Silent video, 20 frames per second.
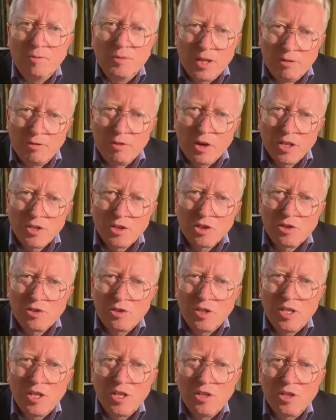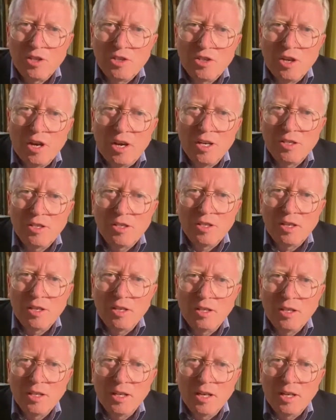Advisor Strategic Science
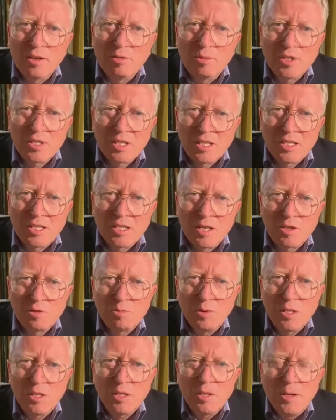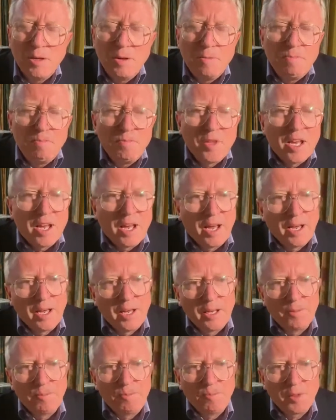and Risk Assessment.
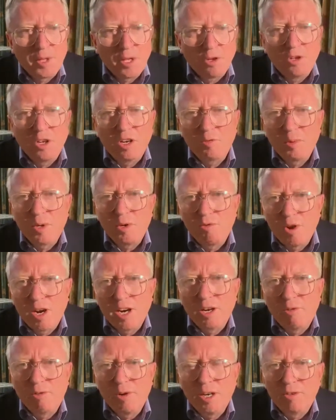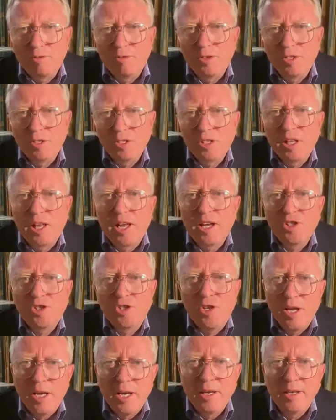Look, I've been running around for this
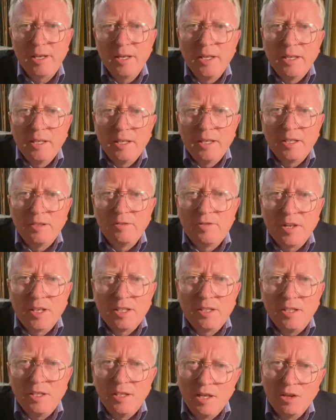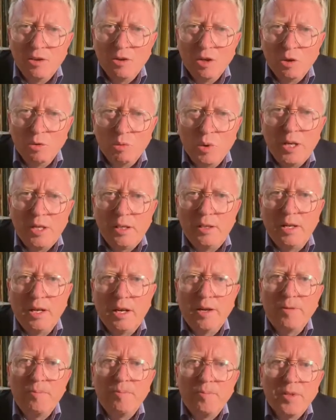last year, in fact a year and a week
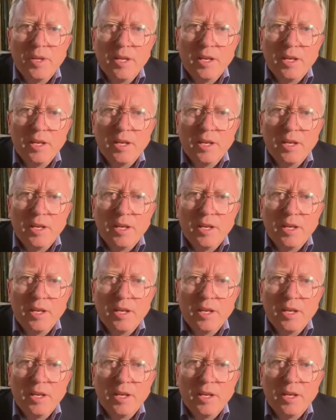now.